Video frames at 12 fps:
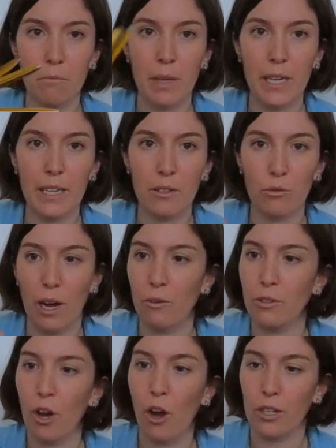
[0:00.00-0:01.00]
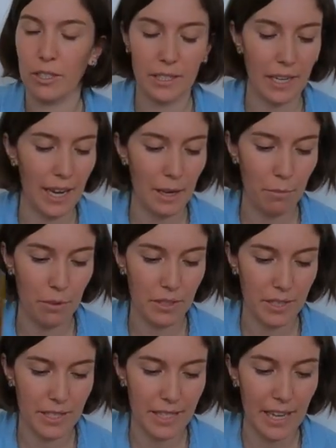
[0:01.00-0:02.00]
mini groundhog type
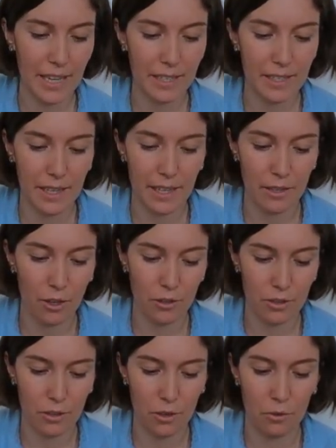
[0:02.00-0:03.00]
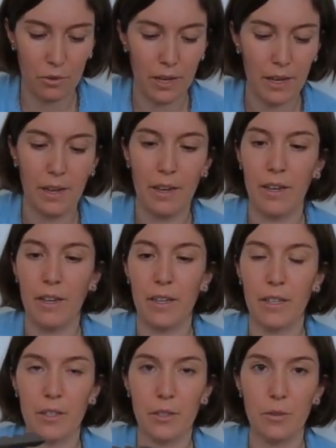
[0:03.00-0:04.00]
stakes and also
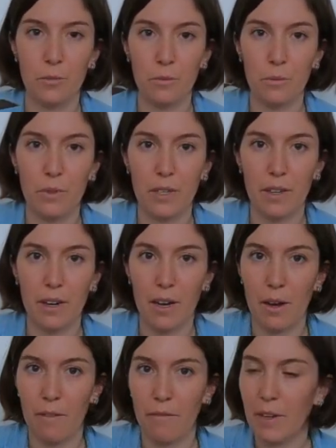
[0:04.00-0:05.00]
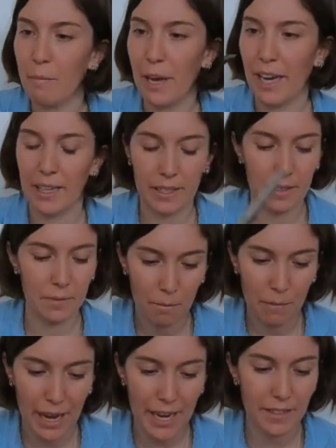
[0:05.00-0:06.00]
two V-pack,
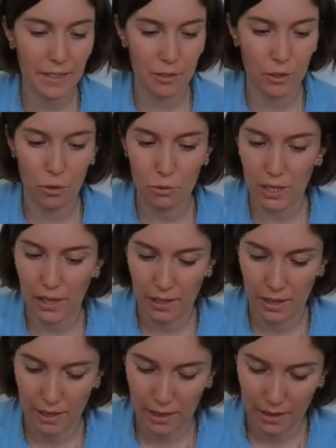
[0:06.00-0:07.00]
8 in total.